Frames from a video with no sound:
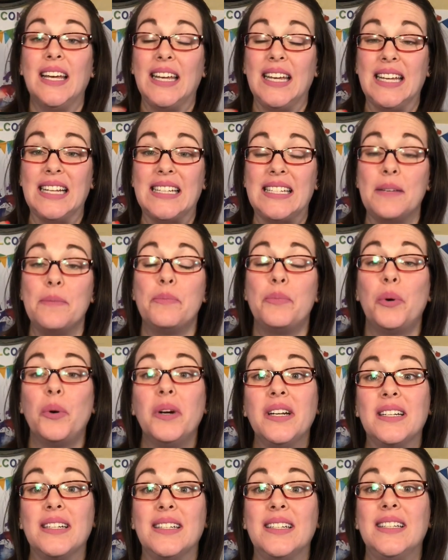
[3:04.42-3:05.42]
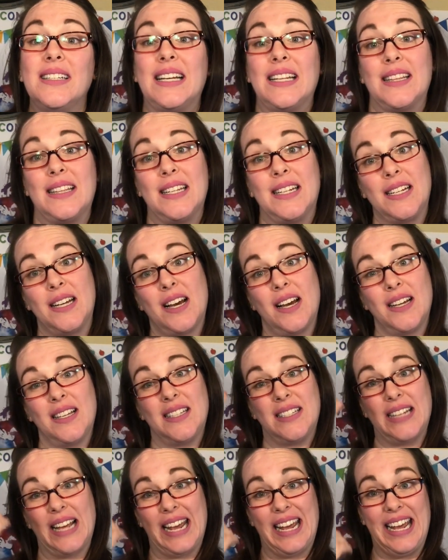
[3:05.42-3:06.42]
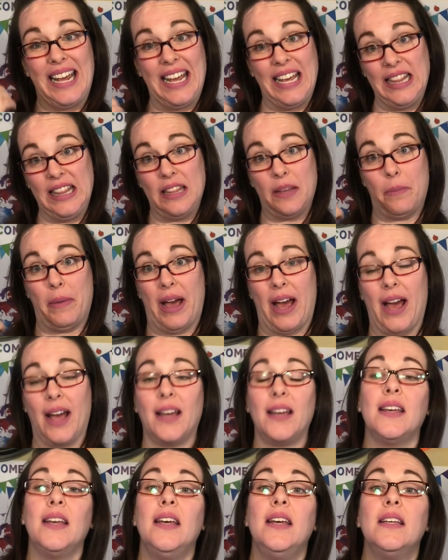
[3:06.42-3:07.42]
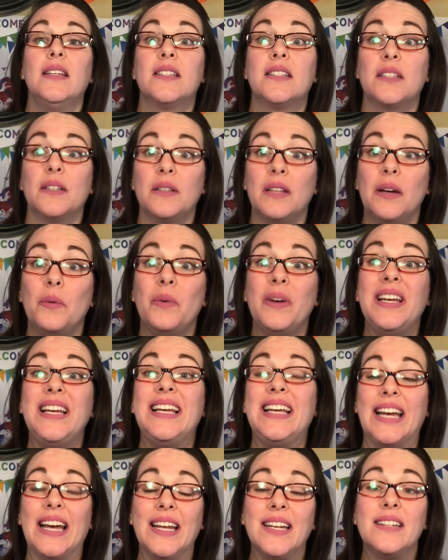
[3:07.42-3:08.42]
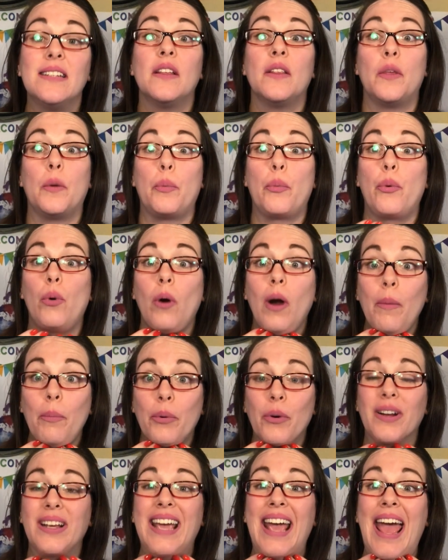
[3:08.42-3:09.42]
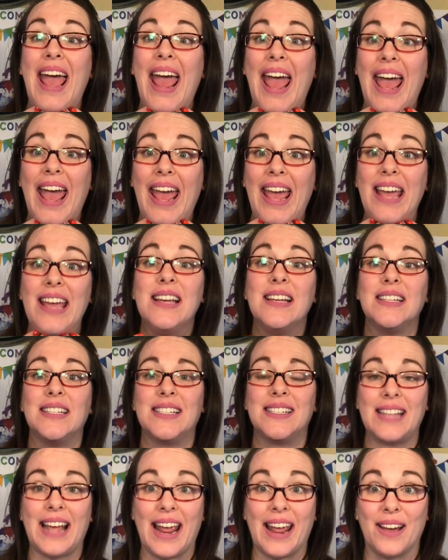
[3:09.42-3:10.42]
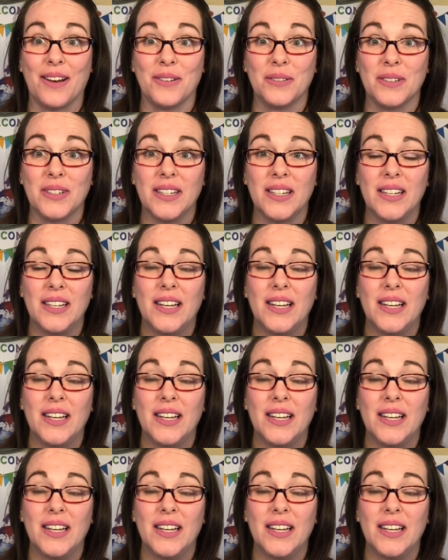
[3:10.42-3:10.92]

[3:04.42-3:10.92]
It's important that the tongue stay in the back so that we get the proper K sound.